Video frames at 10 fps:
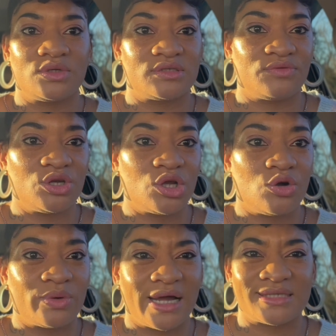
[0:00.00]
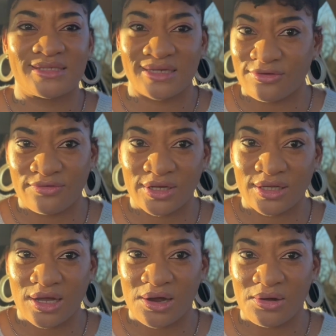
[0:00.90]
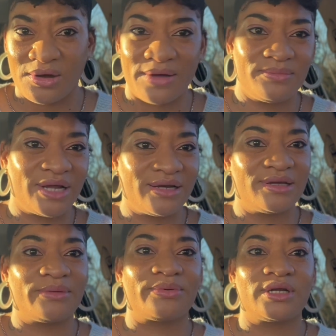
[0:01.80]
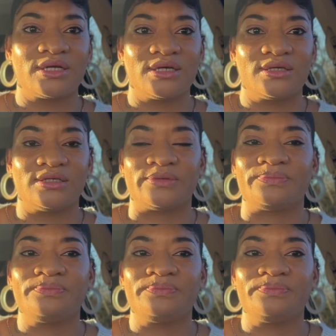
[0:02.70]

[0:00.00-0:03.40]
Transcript: this video without sniffling, y'all. I, I did pretty good.